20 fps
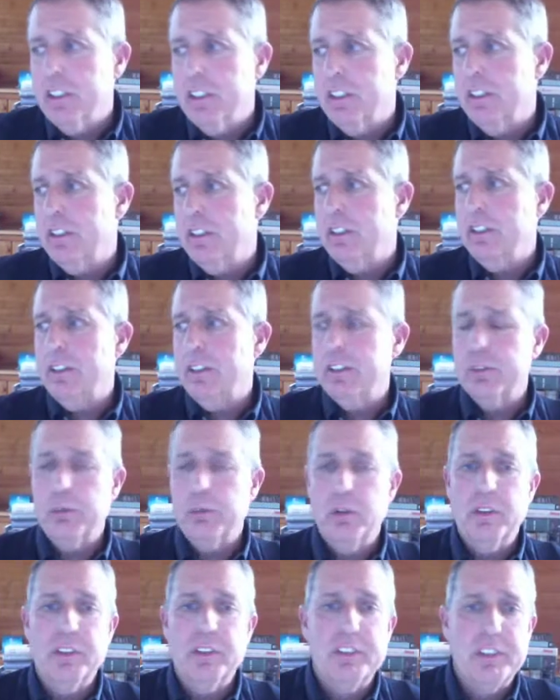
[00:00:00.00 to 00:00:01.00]
as
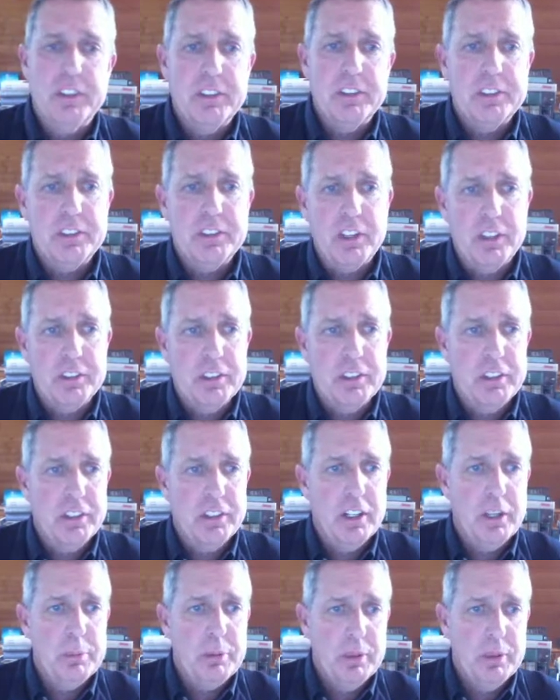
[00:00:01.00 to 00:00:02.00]
well as a discussion
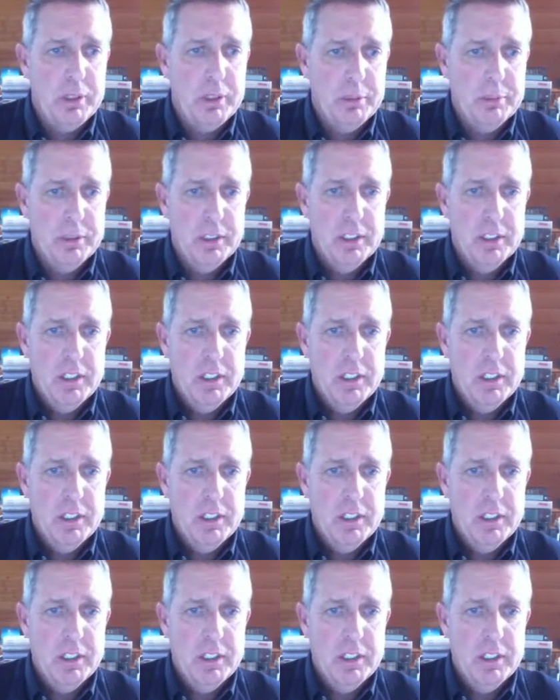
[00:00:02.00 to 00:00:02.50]
that I put up.